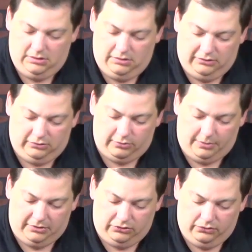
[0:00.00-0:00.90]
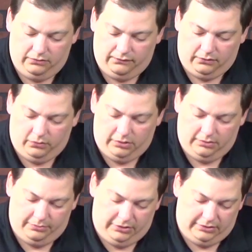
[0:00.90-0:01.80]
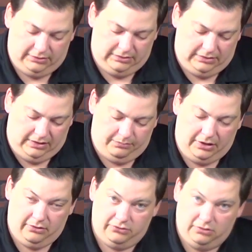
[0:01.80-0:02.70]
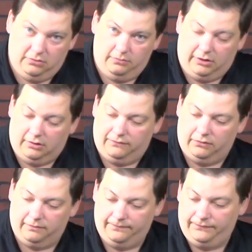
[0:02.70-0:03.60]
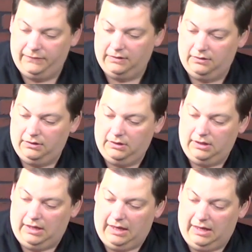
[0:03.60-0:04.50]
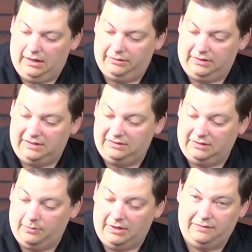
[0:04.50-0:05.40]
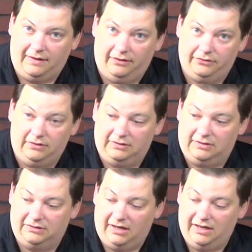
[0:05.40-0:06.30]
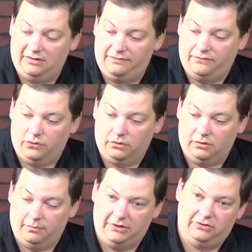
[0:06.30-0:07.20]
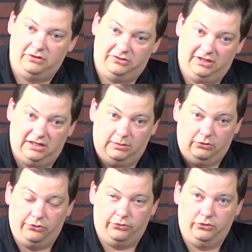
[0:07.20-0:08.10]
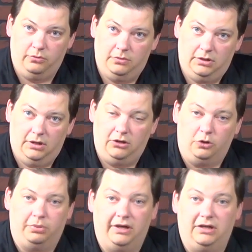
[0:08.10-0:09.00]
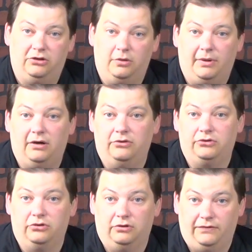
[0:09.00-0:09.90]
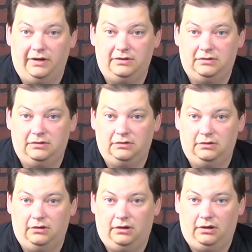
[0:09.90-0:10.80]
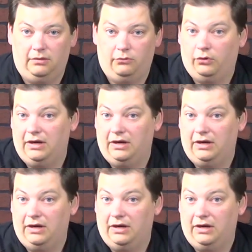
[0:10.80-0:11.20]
This one's probably due for one, but this is a Behringer microphone, and it's an ECM 8000. It's designed for, basically you stick it in the middle of the room, you plug it into the Behringer device, or any